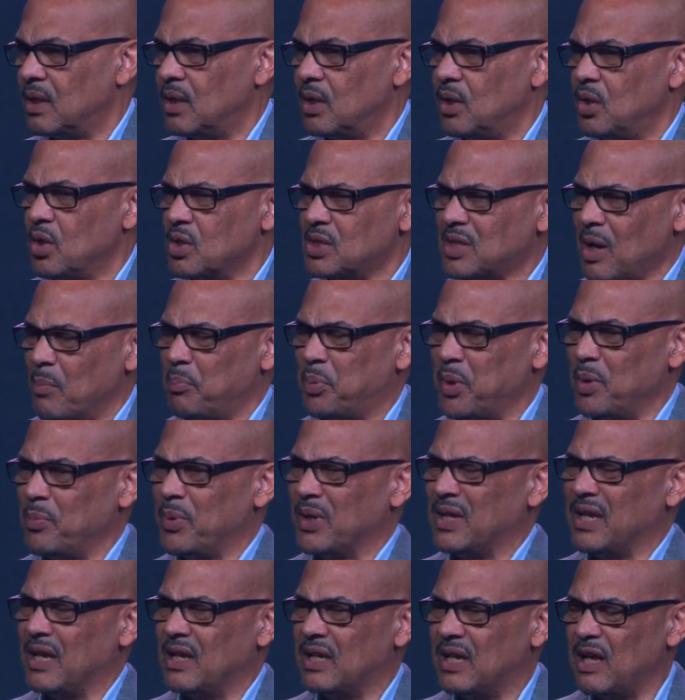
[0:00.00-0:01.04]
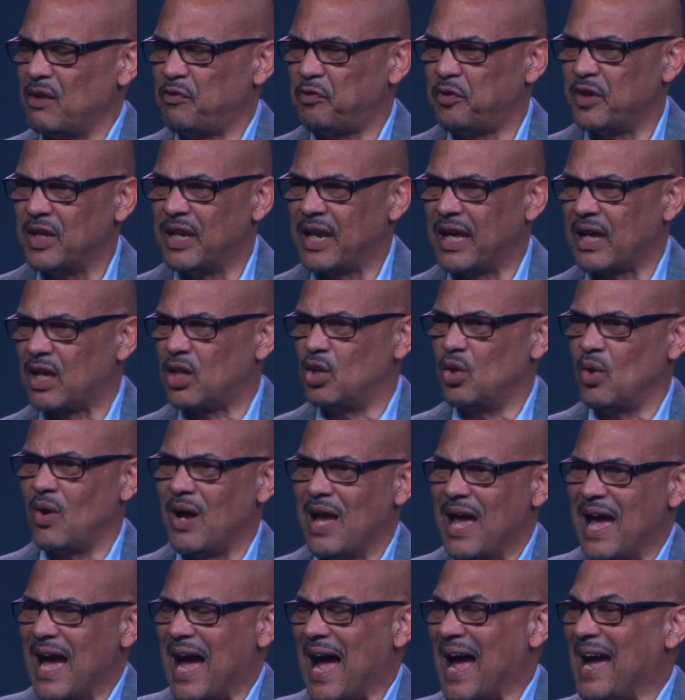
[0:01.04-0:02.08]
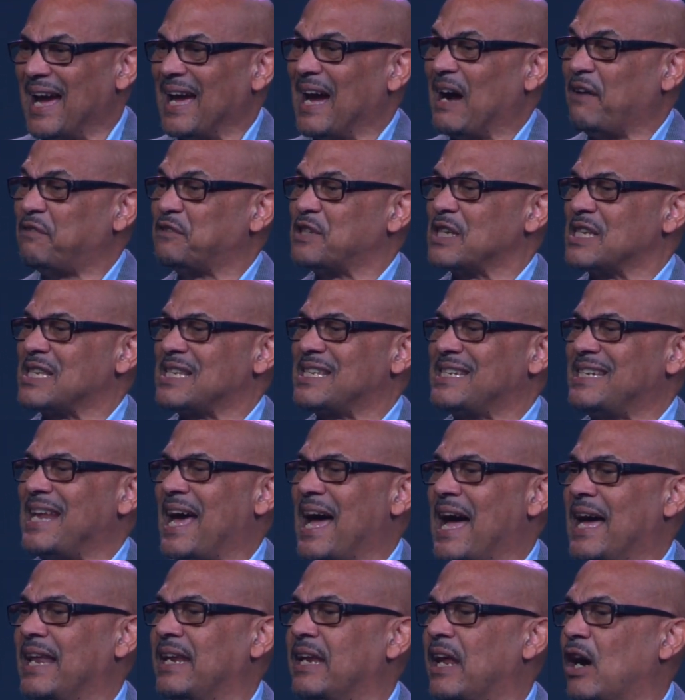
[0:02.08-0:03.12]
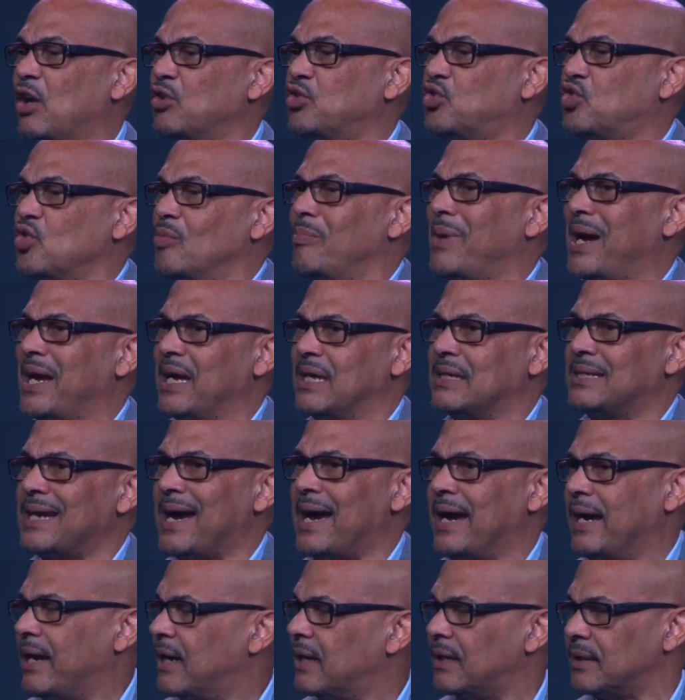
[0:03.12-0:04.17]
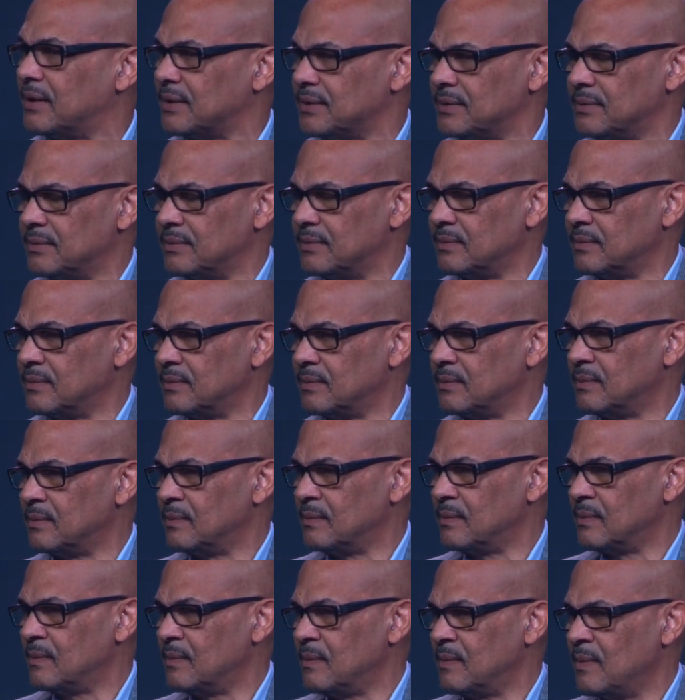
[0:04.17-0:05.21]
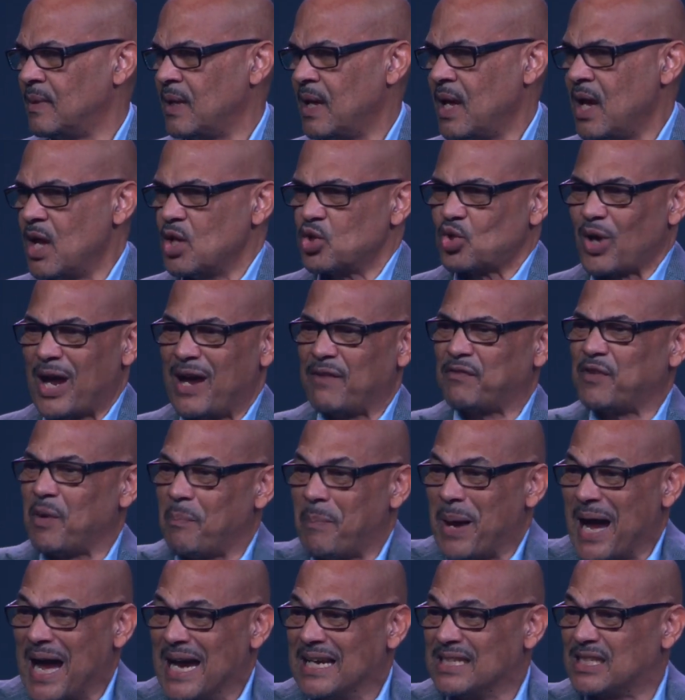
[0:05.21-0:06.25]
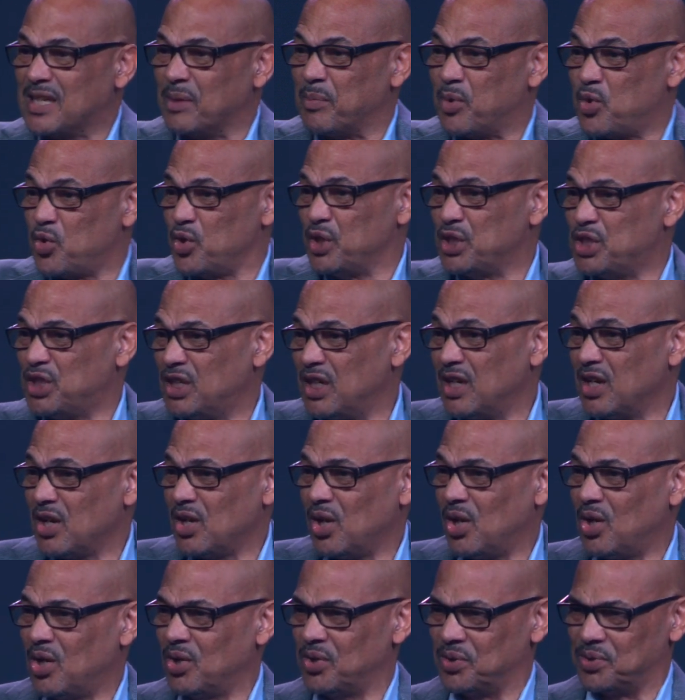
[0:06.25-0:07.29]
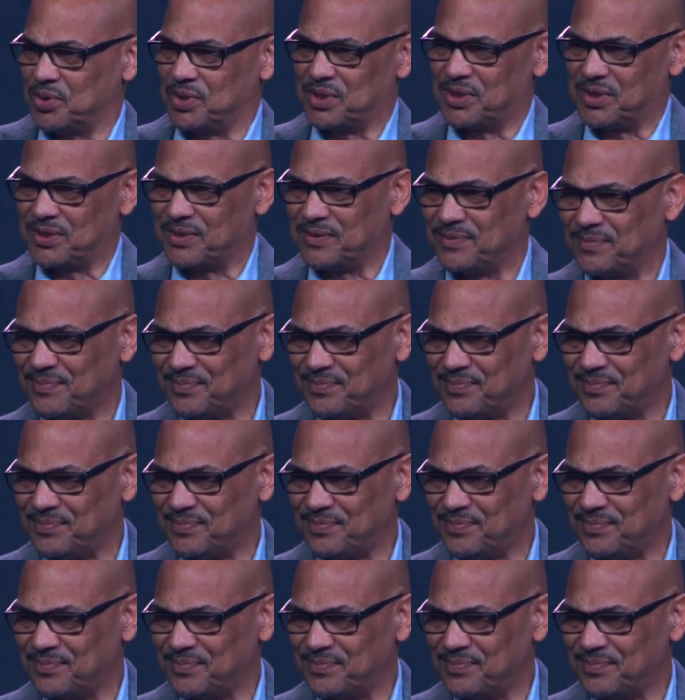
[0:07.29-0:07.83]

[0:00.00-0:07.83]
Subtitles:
You know, some people, they feel like, you know, I have to stand out to my attire. So I have to buy some Christian clothes.